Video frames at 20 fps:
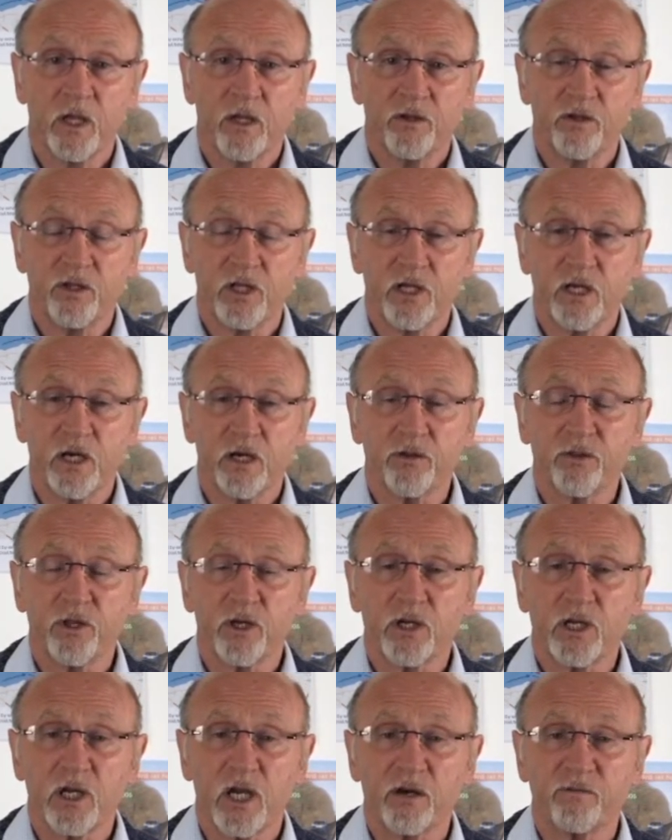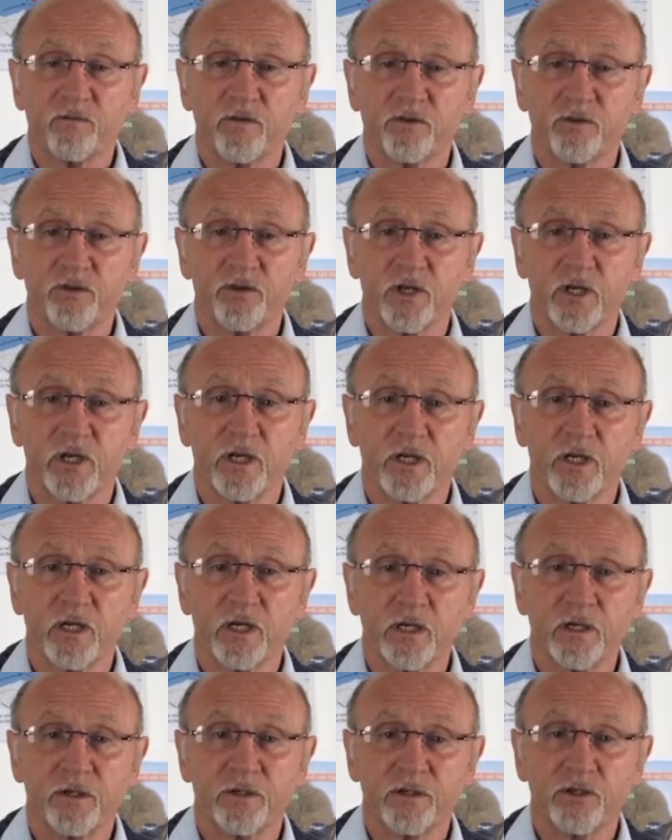The other clever
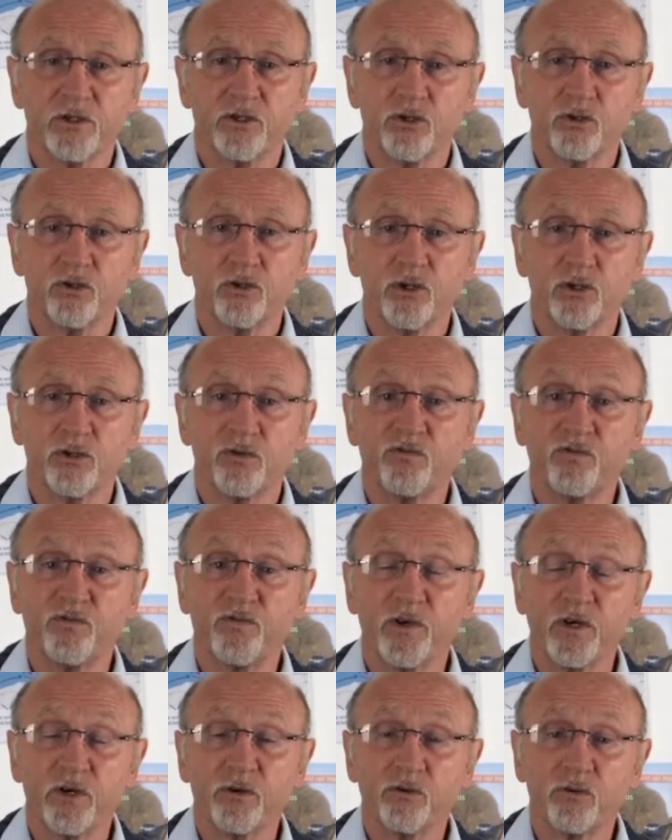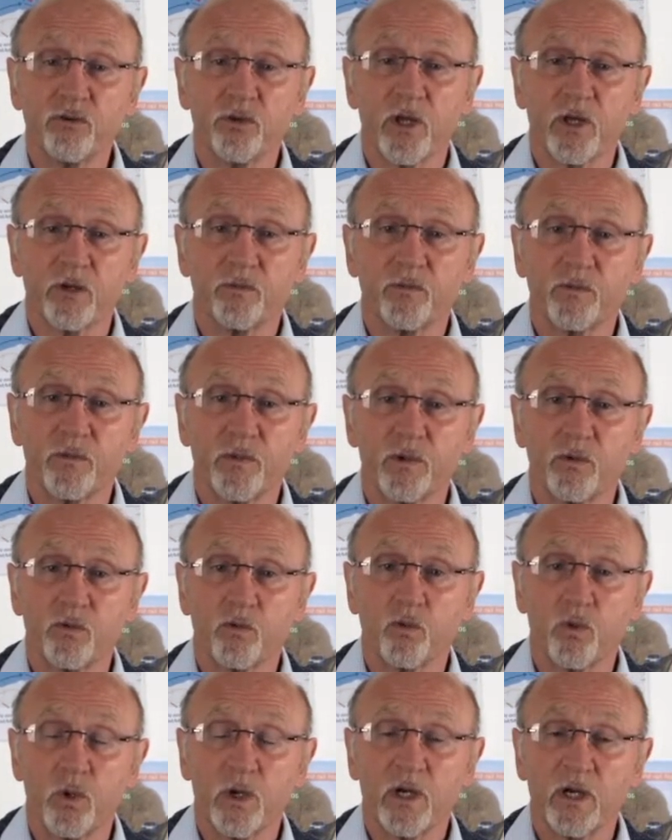thing, you could fill them
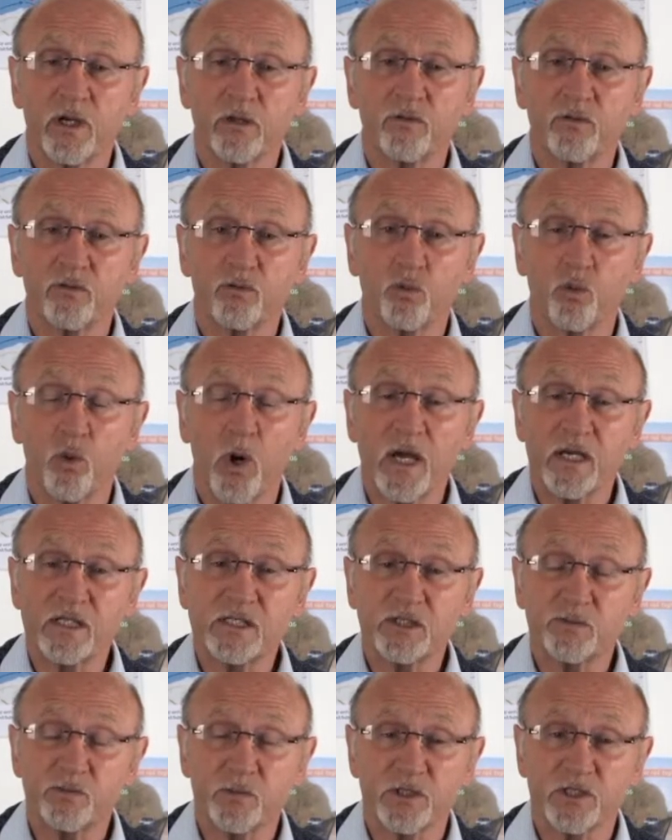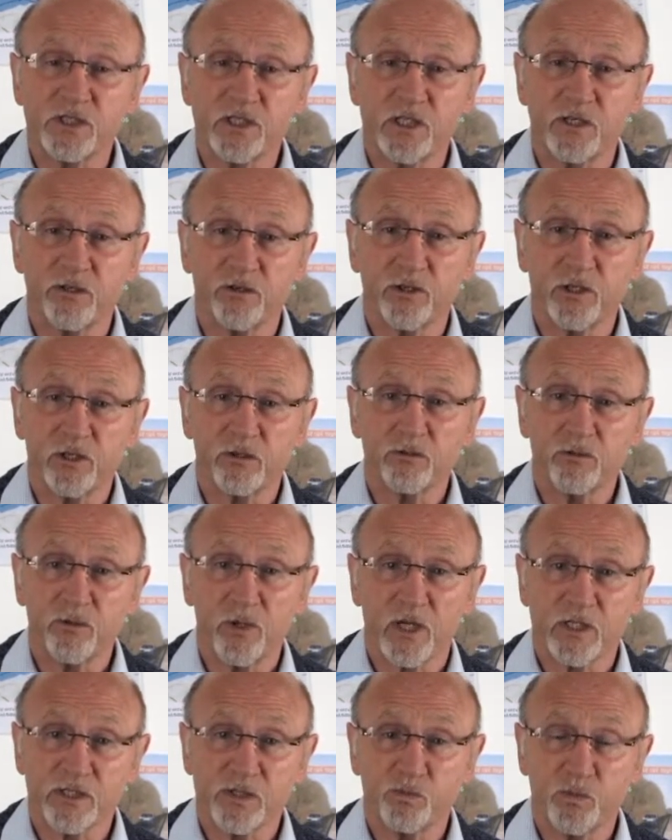with waste material,
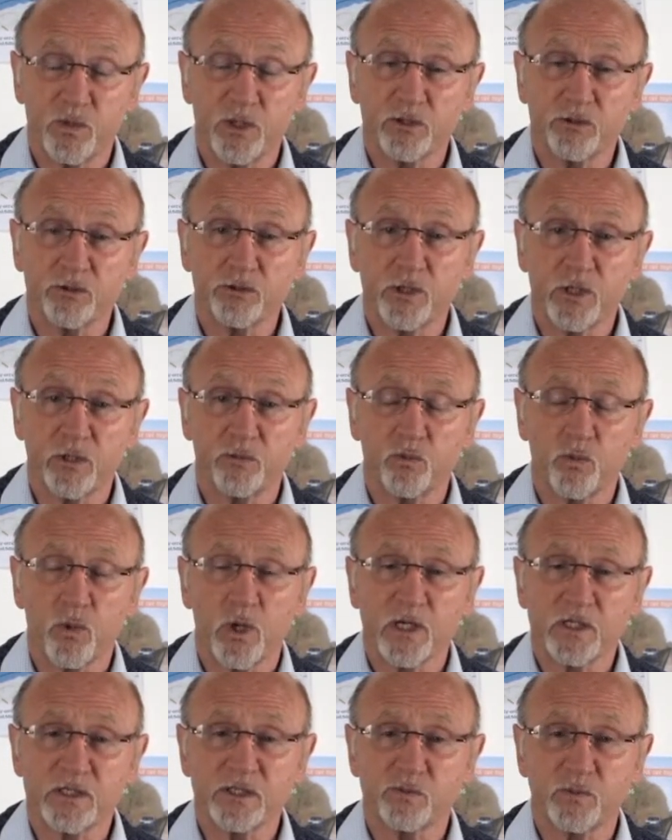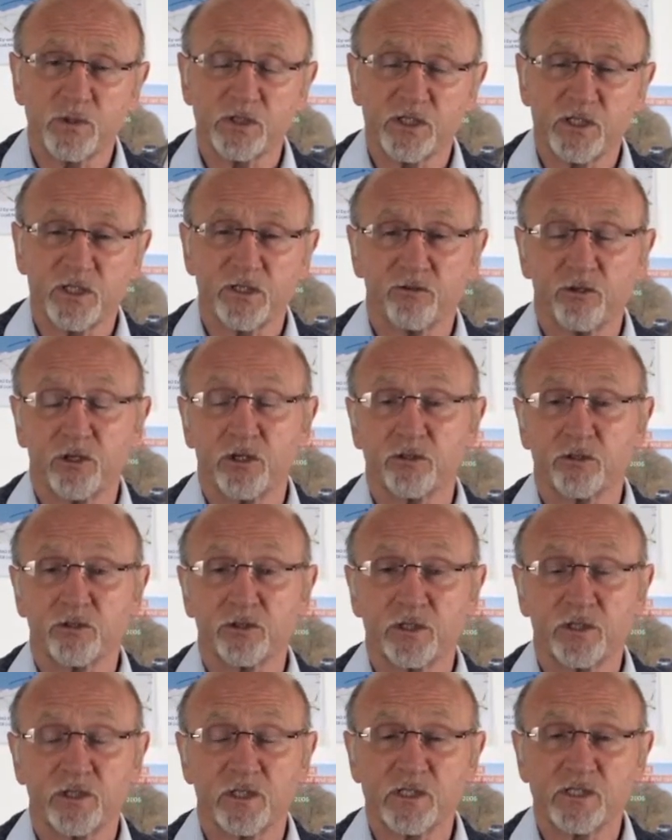that's building waste material
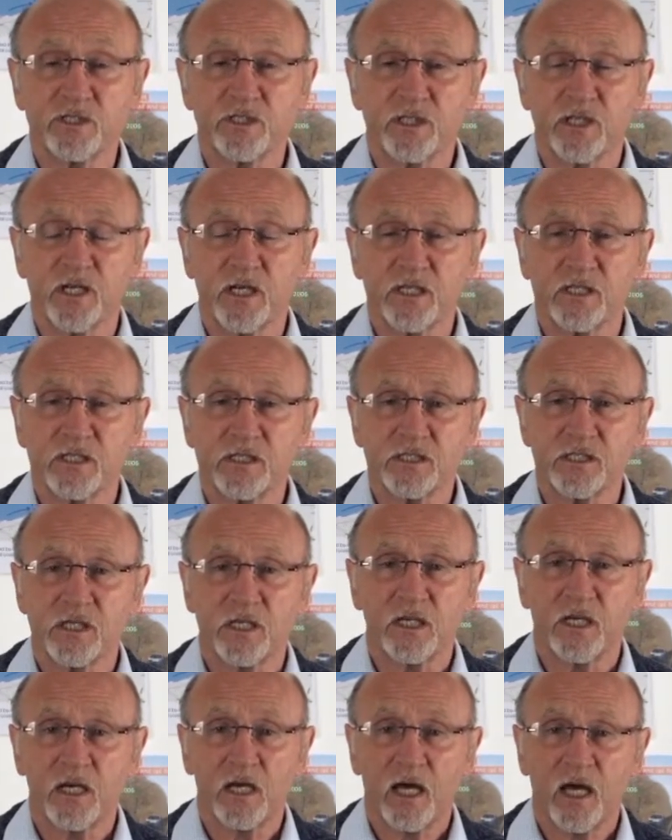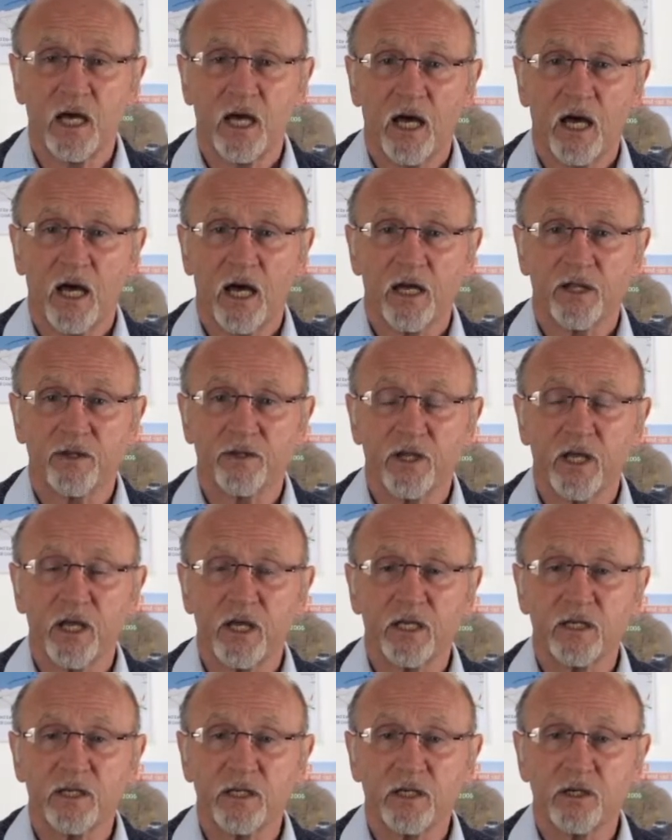in this case, and
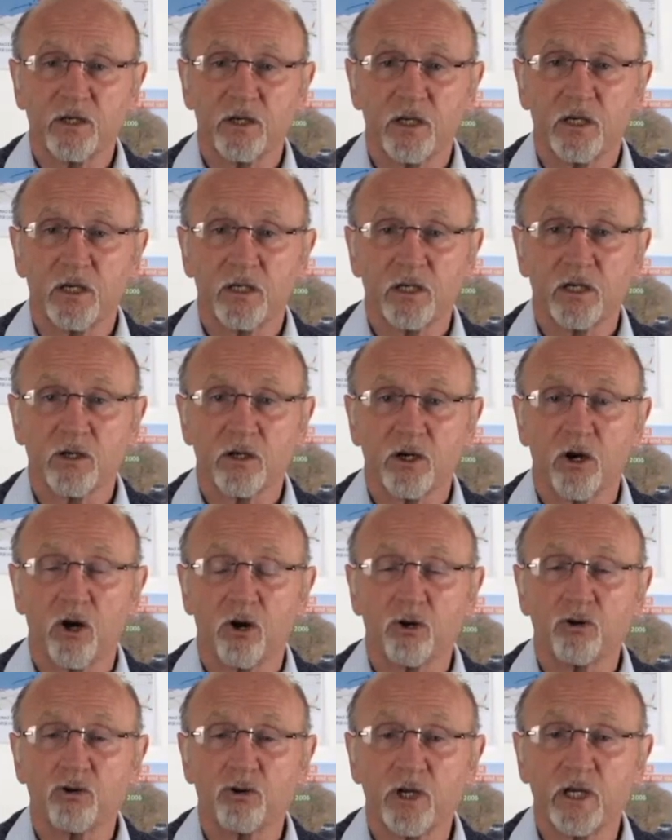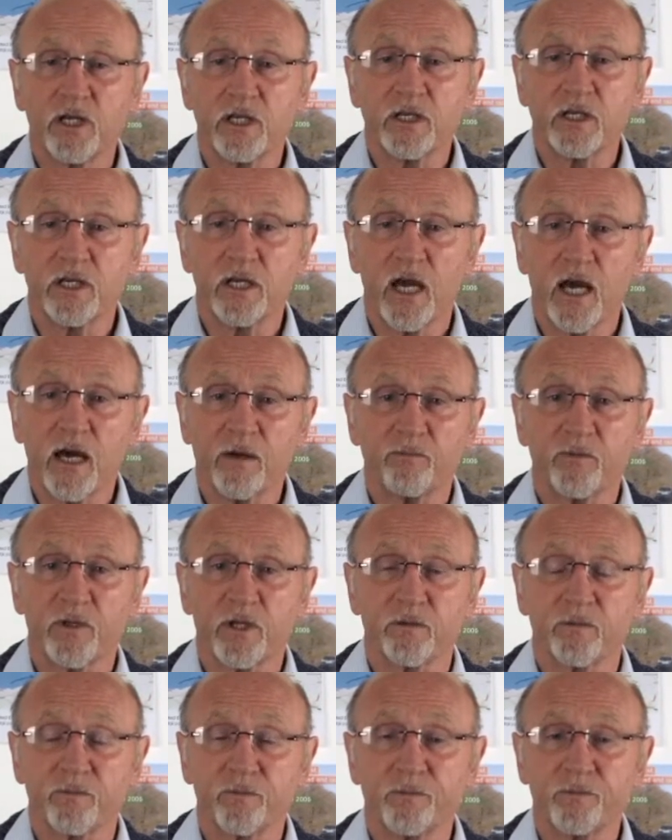then concrete cap
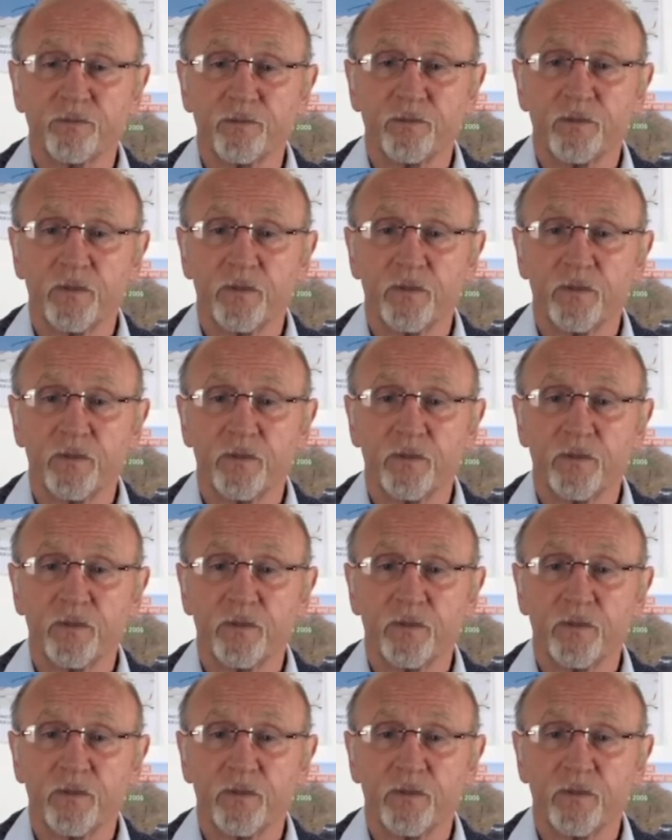them